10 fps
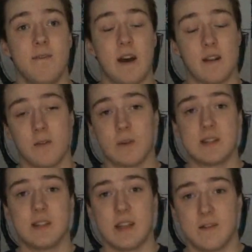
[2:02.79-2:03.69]
finally,
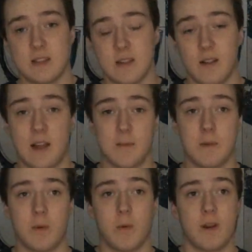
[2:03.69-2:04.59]
recently I've seen a lot of
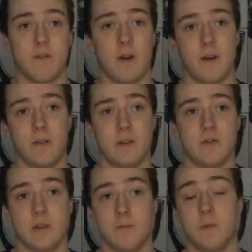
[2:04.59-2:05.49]
people want to follow the
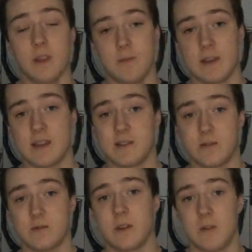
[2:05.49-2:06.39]
dream with me, so
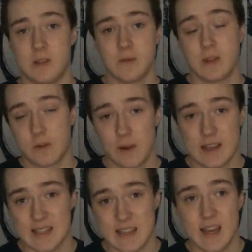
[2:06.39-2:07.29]
it's really, it's really
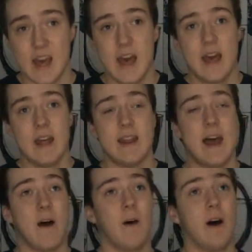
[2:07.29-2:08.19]
crazy.
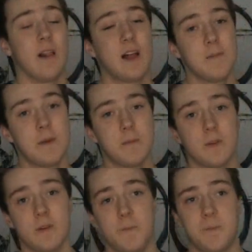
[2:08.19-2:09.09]
Now, a lot of
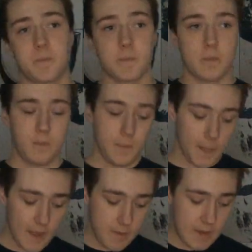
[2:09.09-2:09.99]
people
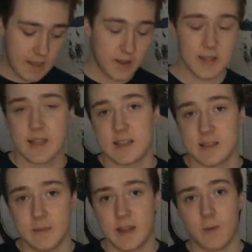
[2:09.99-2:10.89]
may look at
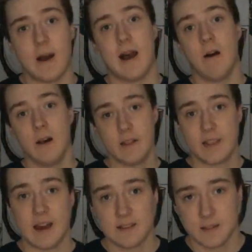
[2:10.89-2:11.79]
this and be like, wow, a
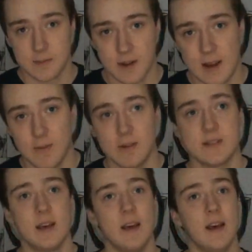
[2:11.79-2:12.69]
thousand subscribers.